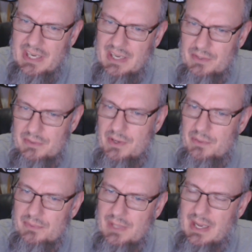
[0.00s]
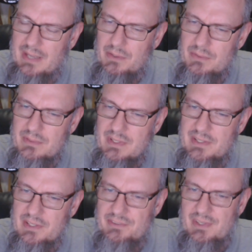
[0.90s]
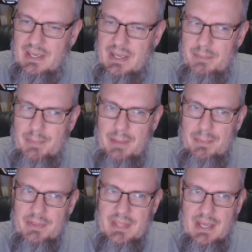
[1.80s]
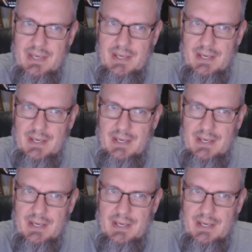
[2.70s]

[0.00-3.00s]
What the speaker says: I don't know. There's a lot of people that